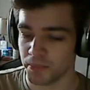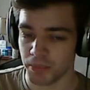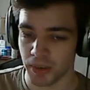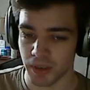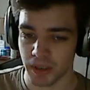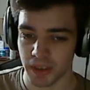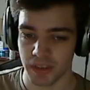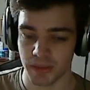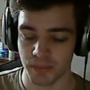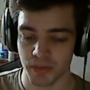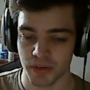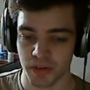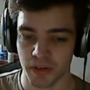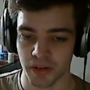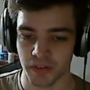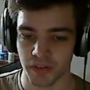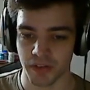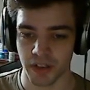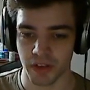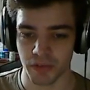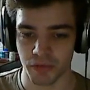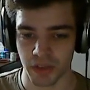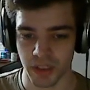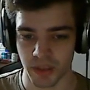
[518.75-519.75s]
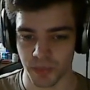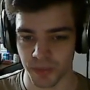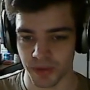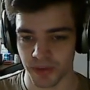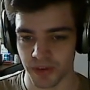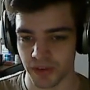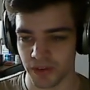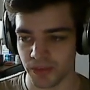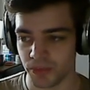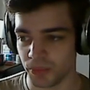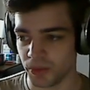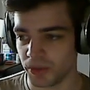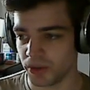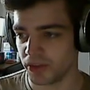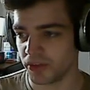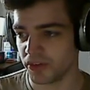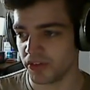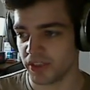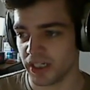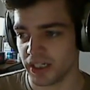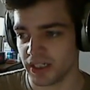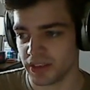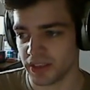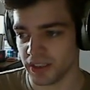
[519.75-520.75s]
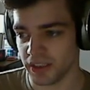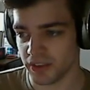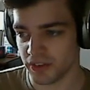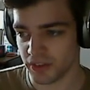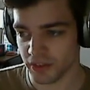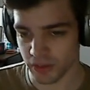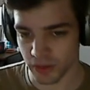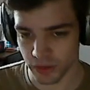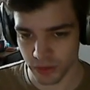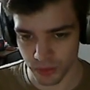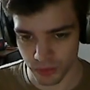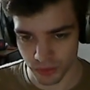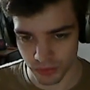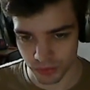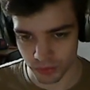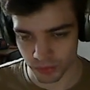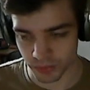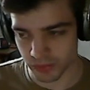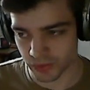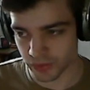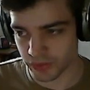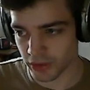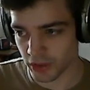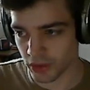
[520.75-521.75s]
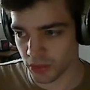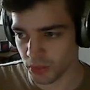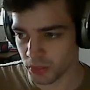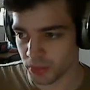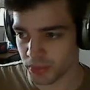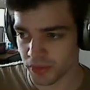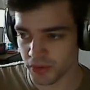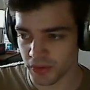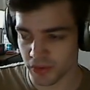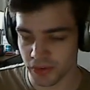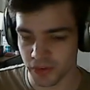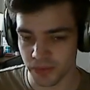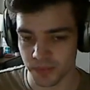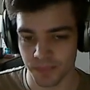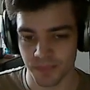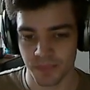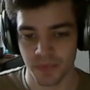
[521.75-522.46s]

buy himself that red with the stack that he's going to lose from his terrible position.